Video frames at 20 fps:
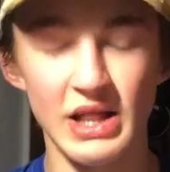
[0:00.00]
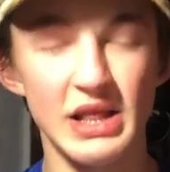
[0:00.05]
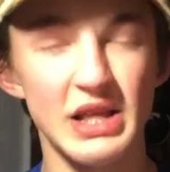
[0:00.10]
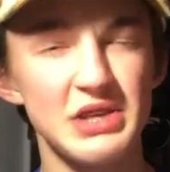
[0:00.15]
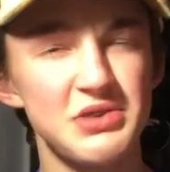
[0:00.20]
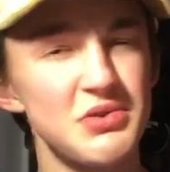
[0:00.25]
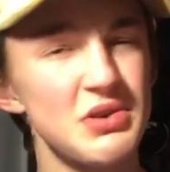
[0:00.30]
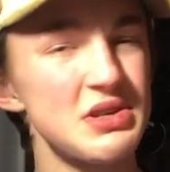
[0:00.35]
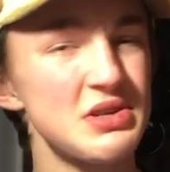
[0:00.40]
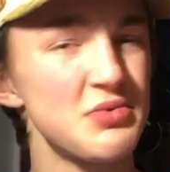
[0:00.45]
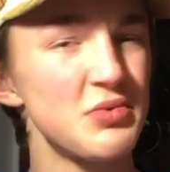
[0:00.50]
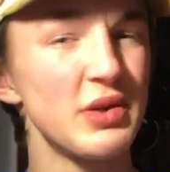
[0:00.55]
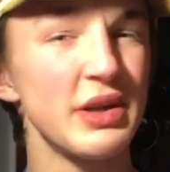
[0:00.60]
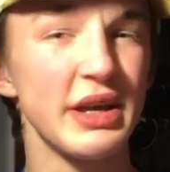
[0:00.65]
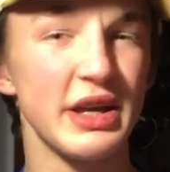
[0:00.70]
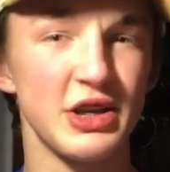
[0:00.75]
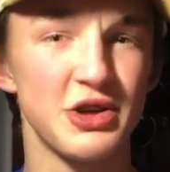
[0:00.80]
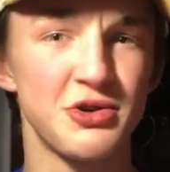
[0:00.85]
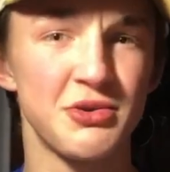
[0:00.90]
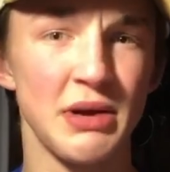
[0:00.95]
This wasn't
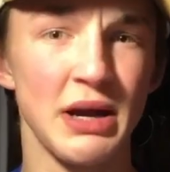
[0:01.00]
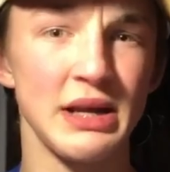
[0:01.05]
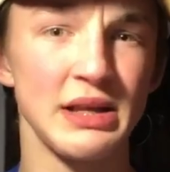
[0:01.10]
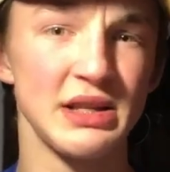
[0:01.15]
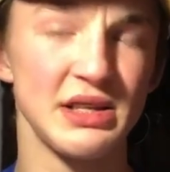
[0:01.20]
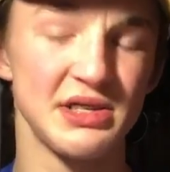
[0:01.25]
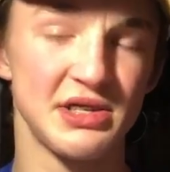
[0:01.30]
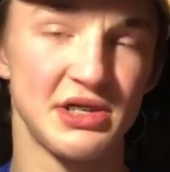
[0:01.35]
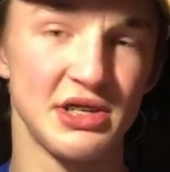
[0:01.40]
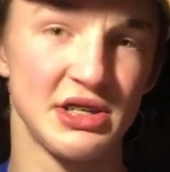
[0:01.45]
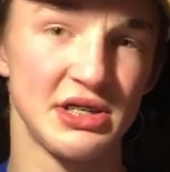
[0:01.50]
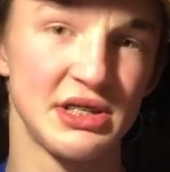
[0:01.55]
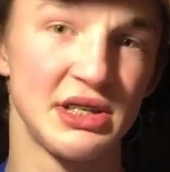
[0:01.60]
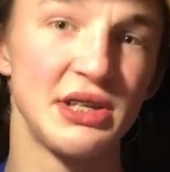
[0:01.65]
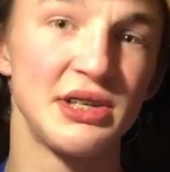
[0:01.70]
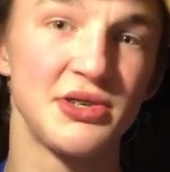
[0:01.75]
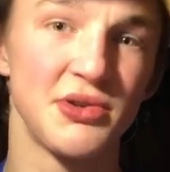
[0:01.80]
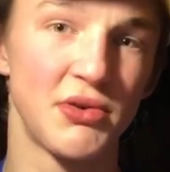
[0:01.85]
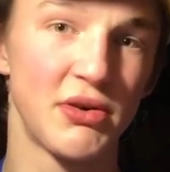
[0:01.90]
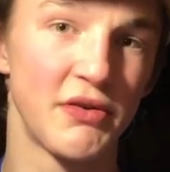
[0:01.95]
really a trade. This is
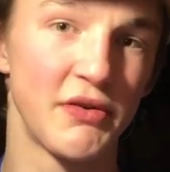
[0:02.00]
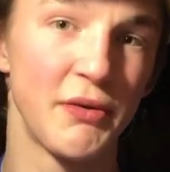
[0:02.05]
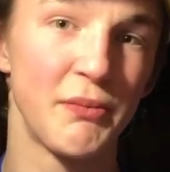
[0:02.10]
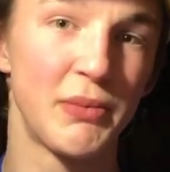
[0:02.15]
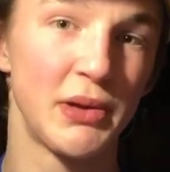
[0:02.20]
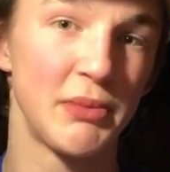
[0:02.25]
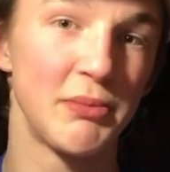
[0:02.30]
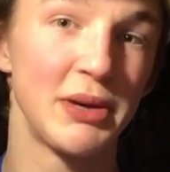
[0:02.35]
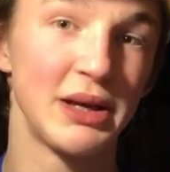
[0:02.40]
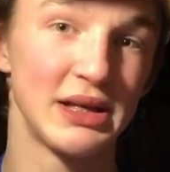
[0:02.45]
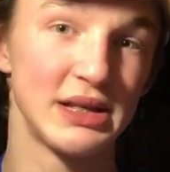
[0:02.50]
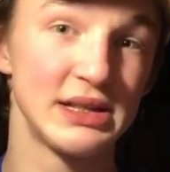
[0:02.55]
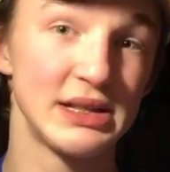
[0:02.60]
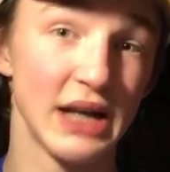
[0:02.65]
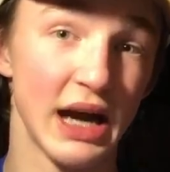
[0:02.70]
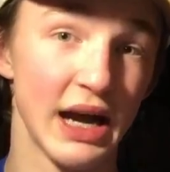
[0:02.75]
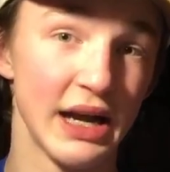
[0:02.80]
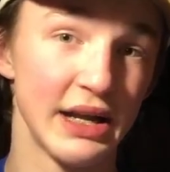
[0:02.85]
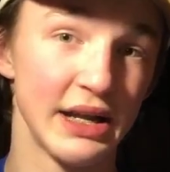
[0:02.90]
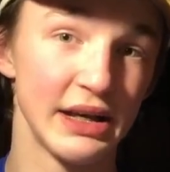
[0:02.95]
just sort of a pretty big
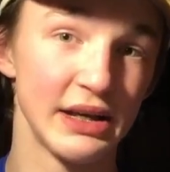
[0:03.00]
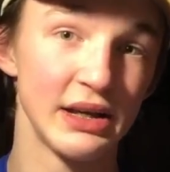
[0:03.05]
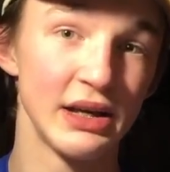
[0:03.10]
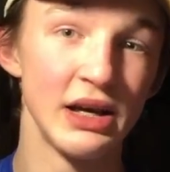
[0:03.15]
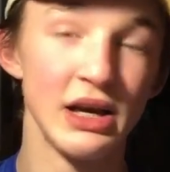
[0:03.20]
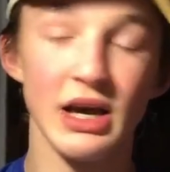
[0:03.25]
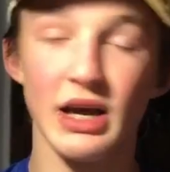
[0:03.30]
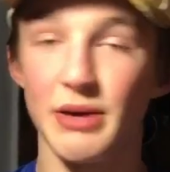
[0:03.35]
signing